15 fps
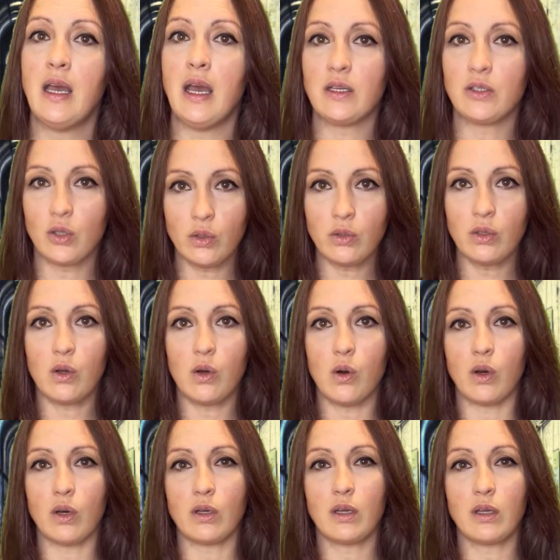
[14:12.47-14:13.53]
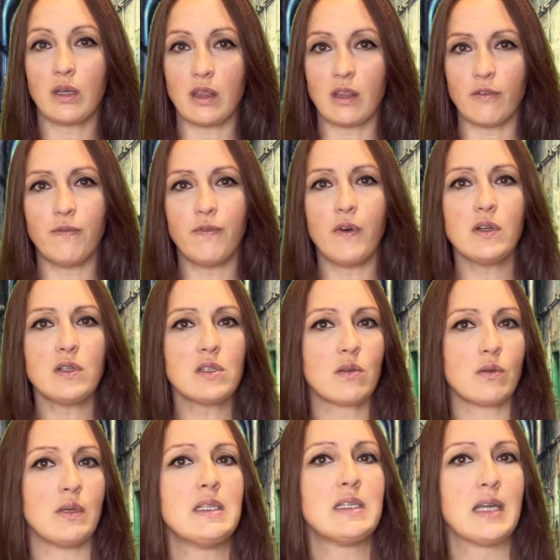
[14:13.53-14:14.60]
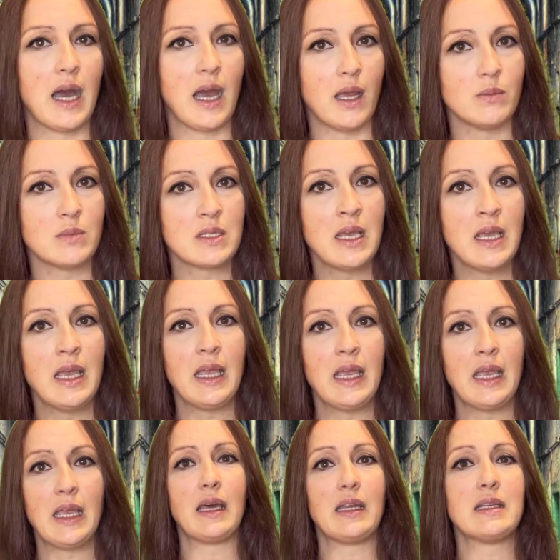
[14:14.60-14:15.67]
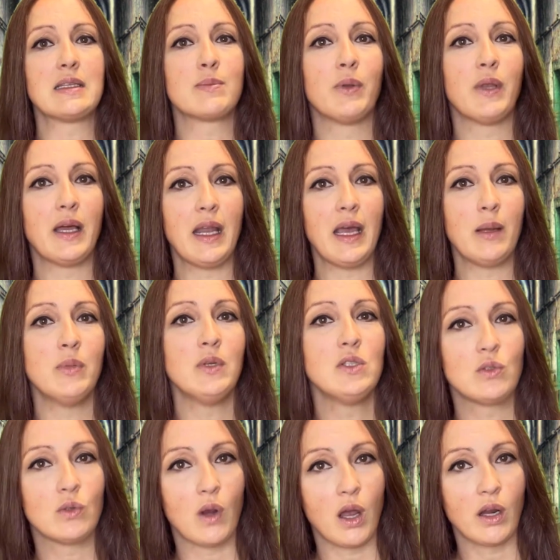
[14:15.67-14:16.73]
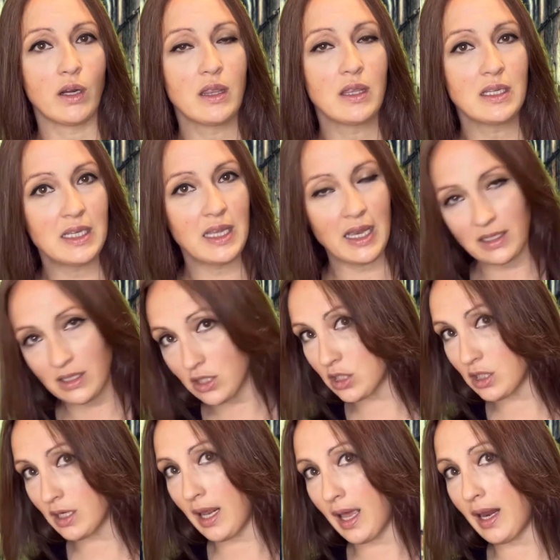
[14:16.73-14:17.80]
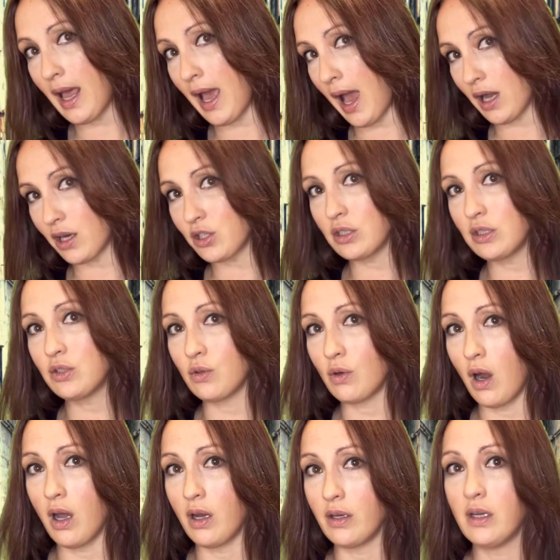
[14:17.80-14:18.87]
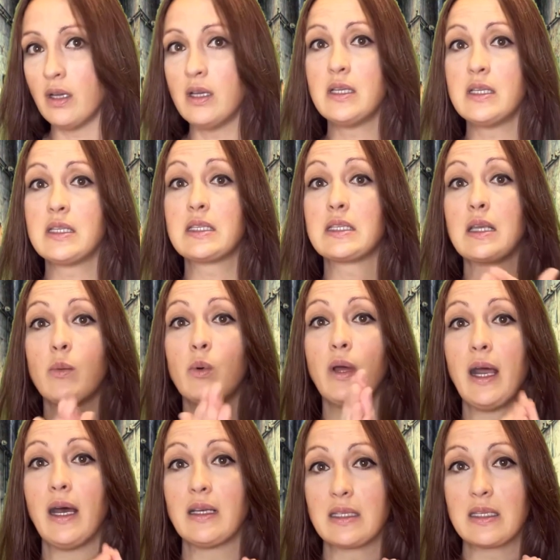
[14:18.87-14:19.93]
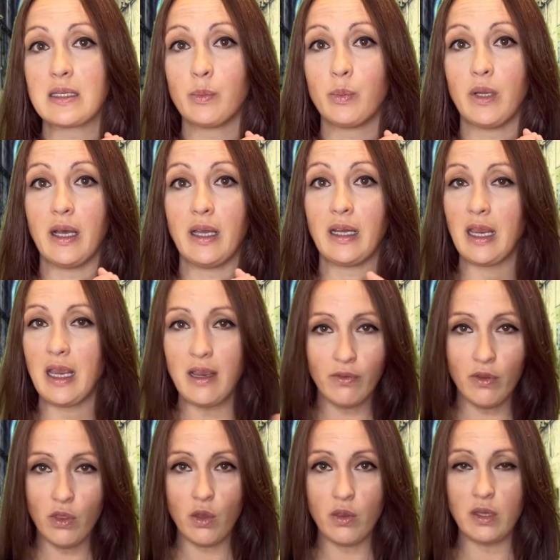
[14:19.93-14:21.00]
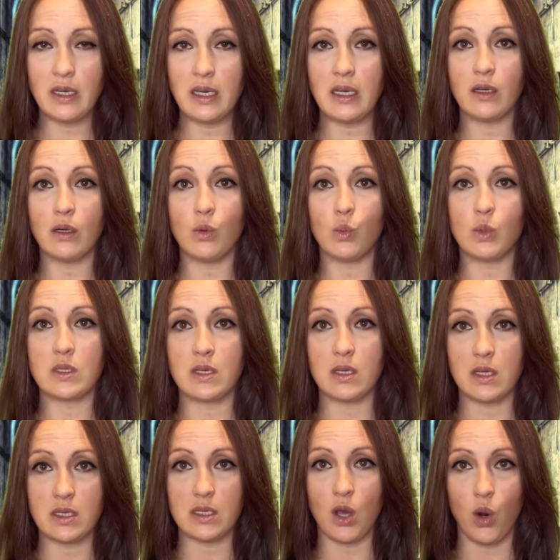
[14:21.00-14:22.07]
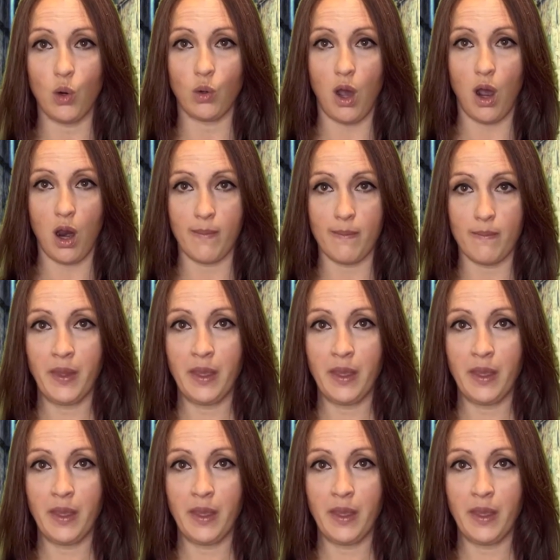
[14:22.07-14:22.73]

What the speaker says: and told the court that the first 3 times that his blood had been drawn, the technician had actually drawn someone else's blood, even though the needle was in his own arm.